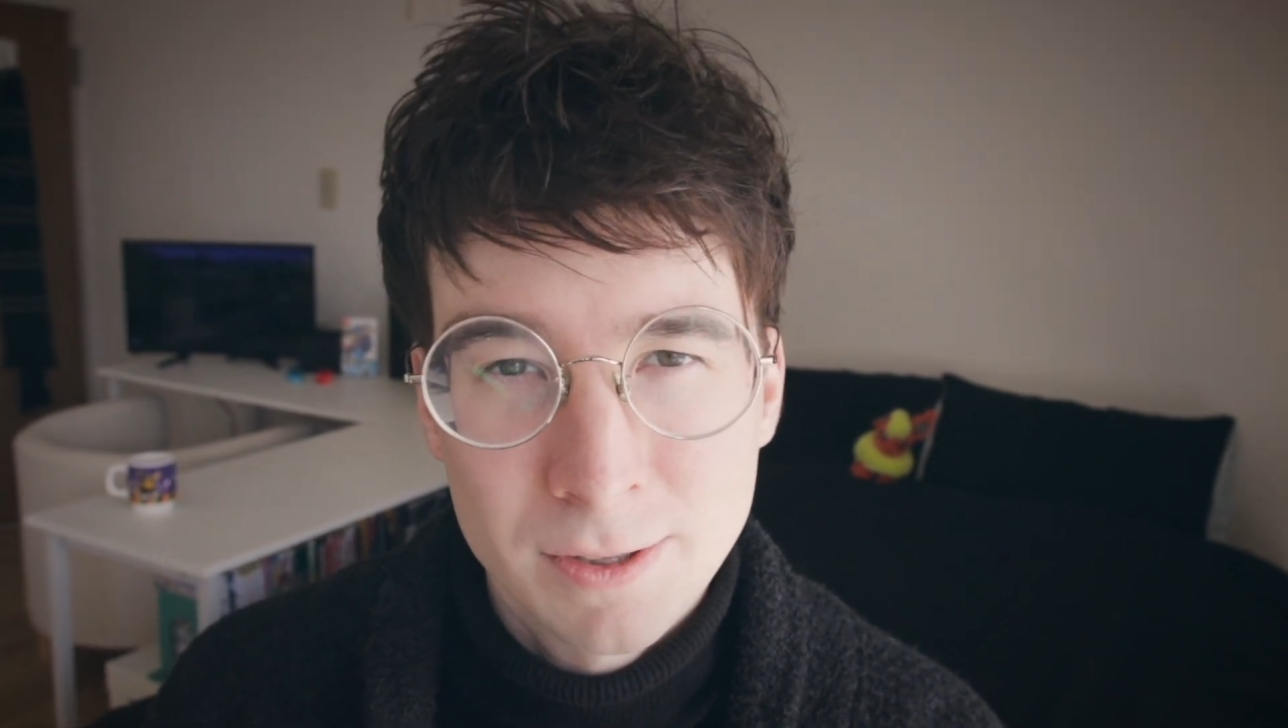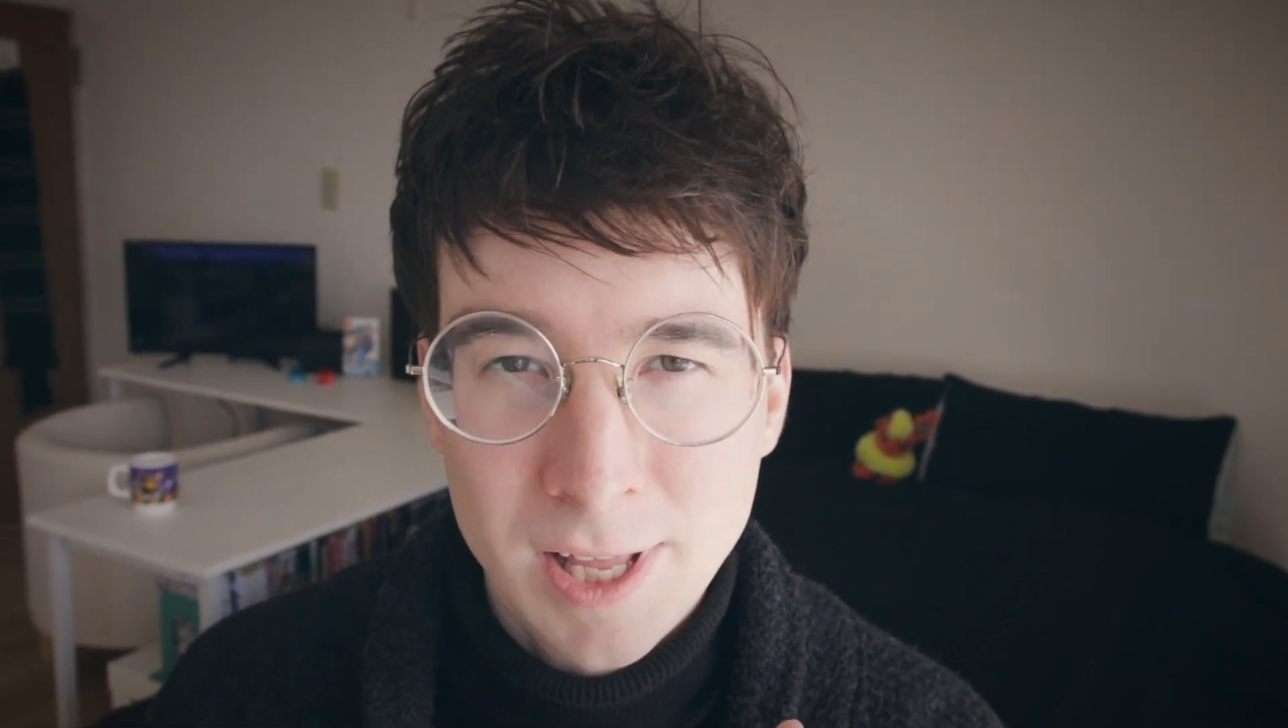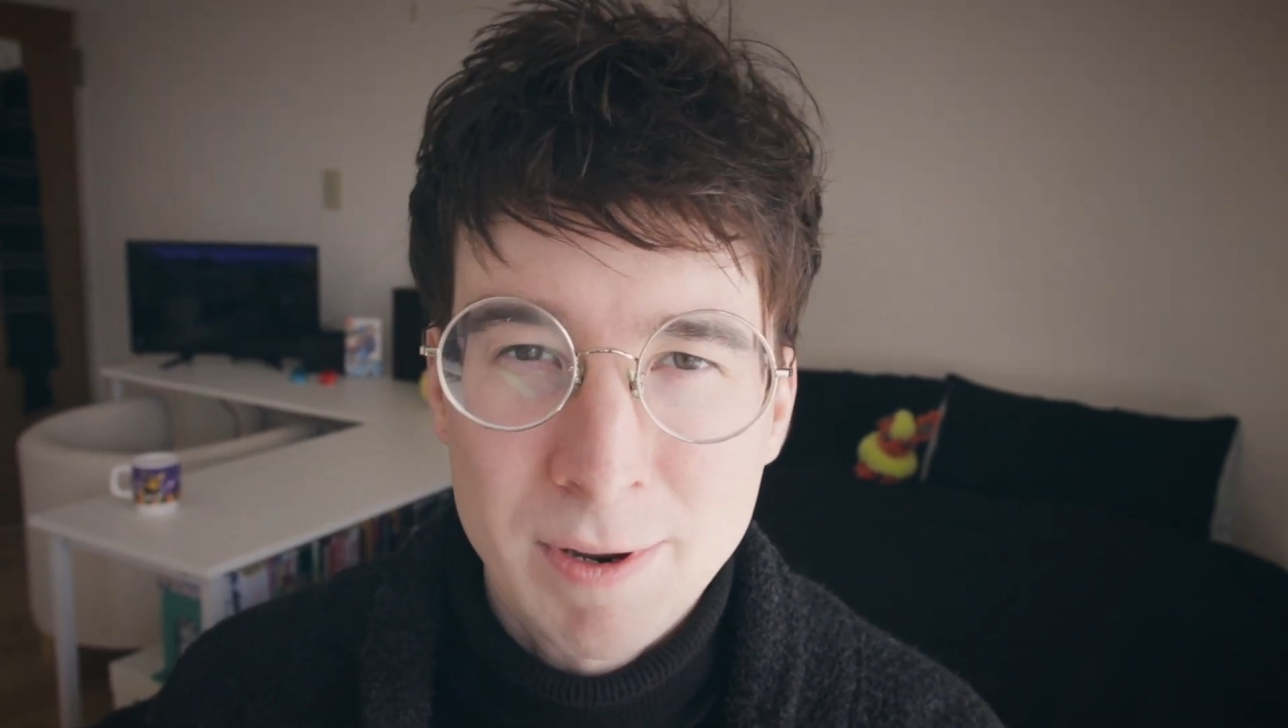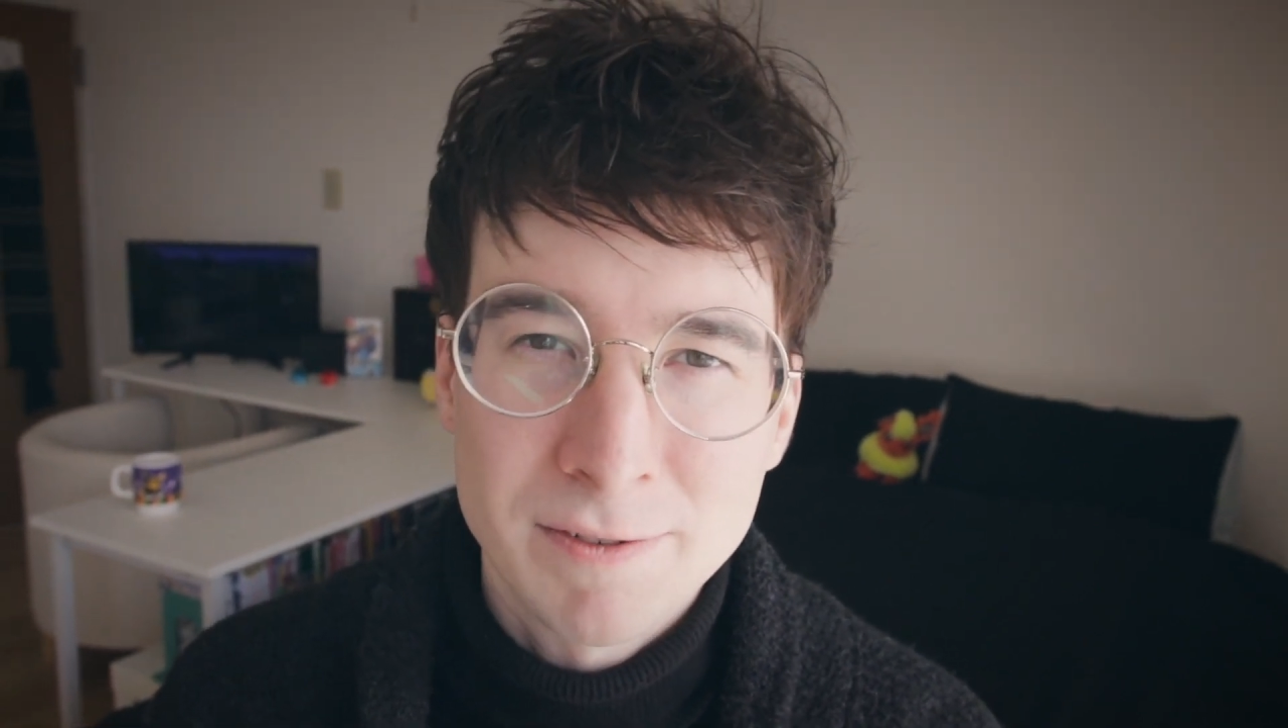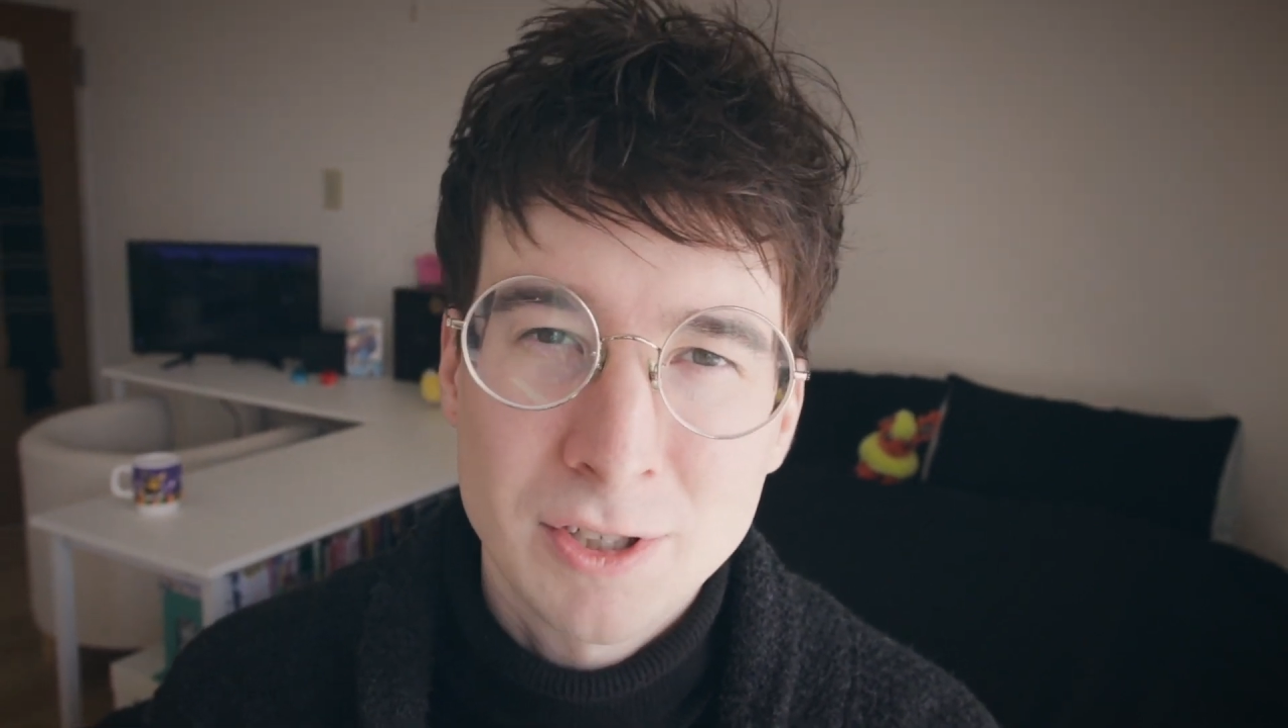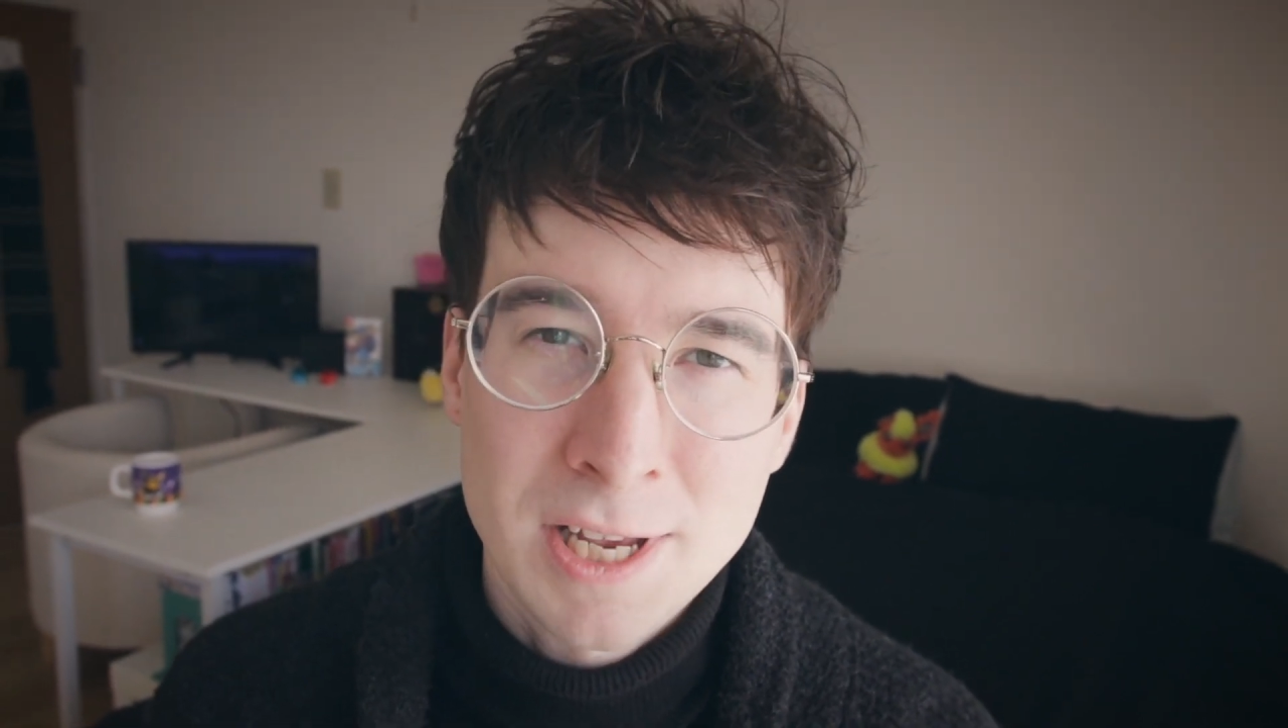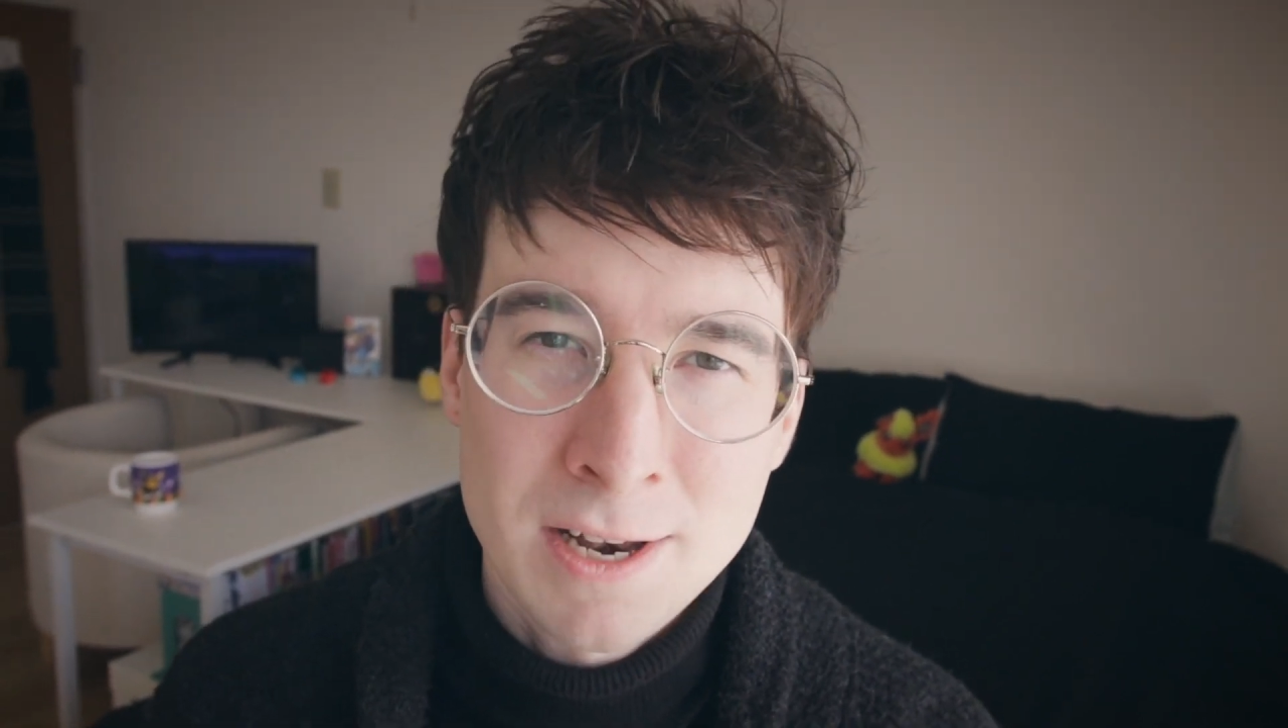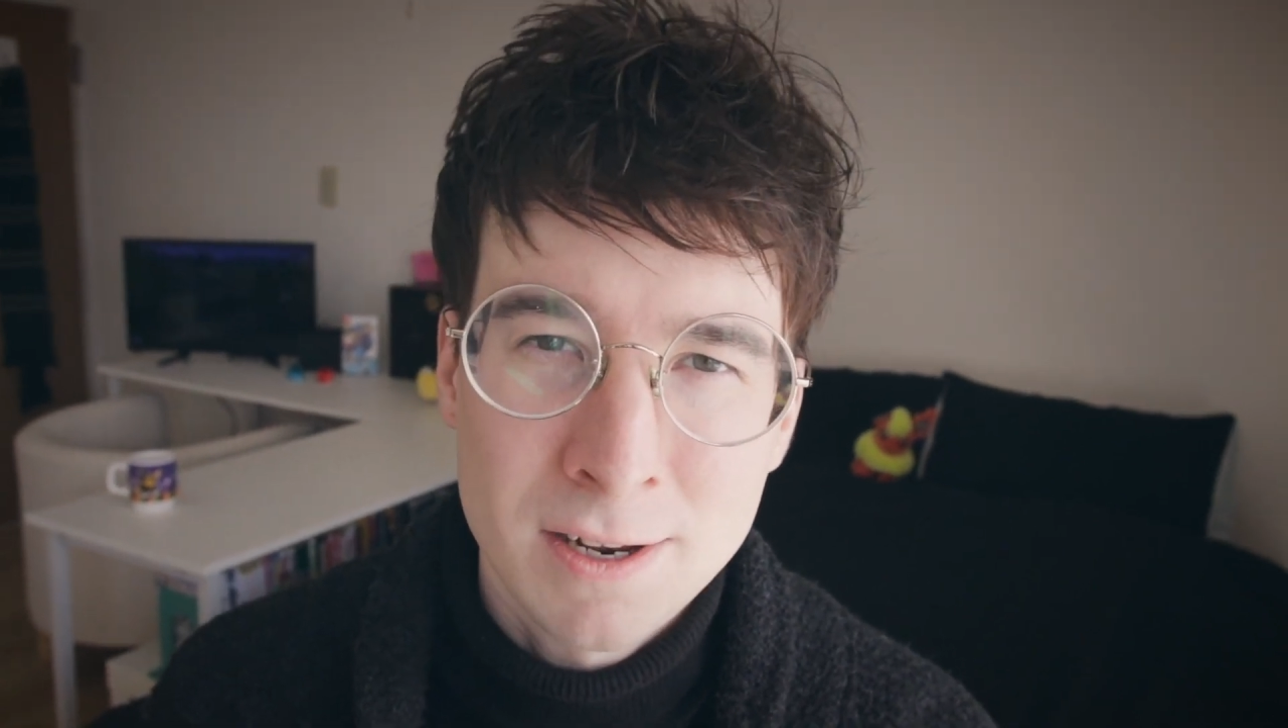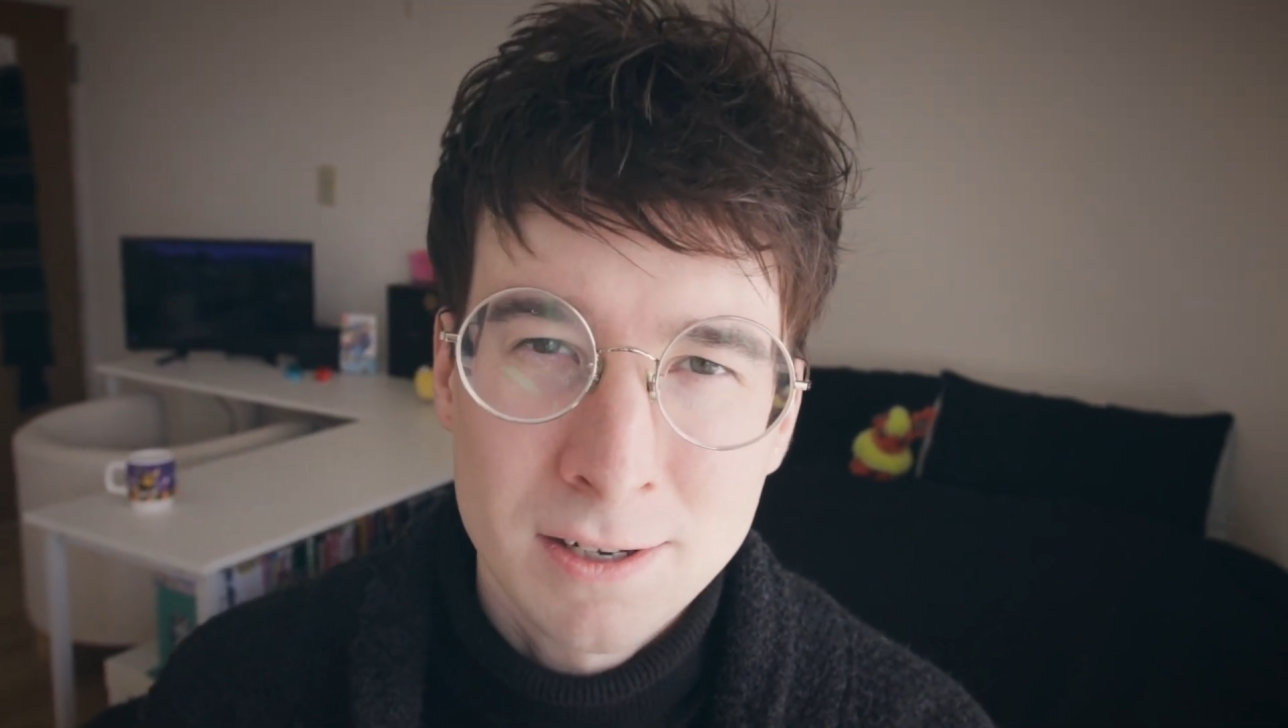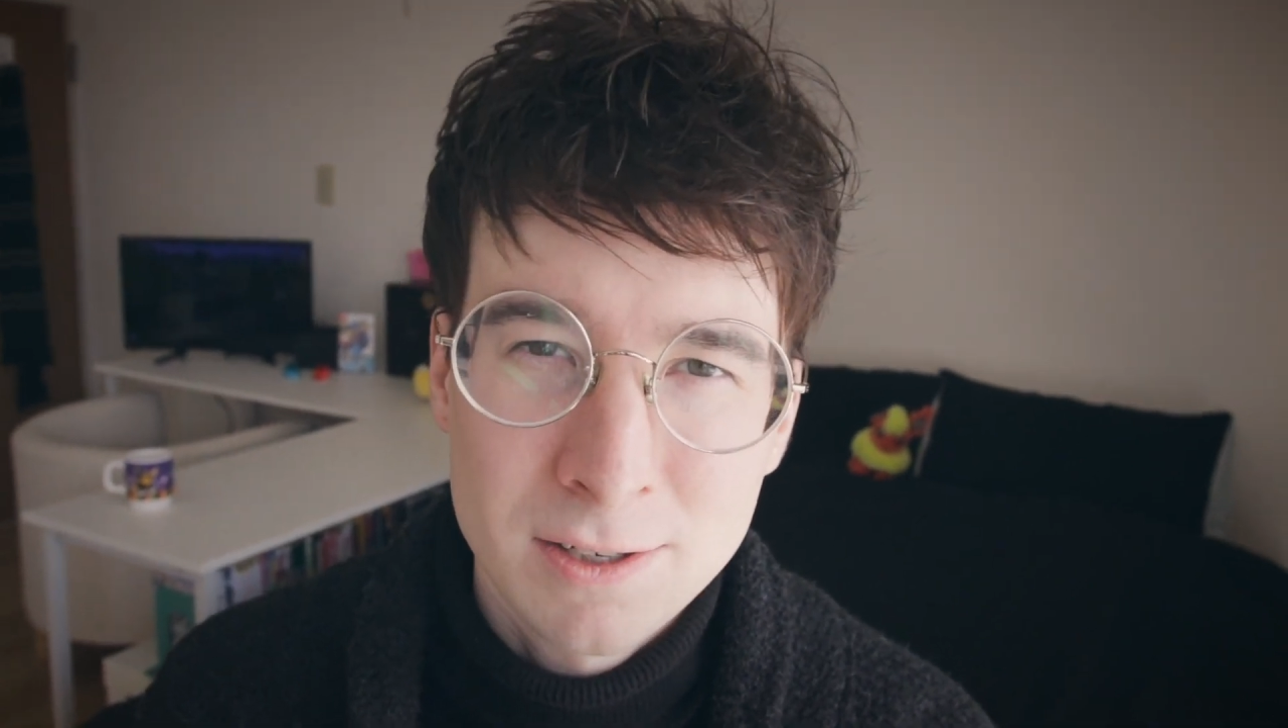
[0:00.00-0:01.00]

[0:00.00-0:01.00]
that we've seen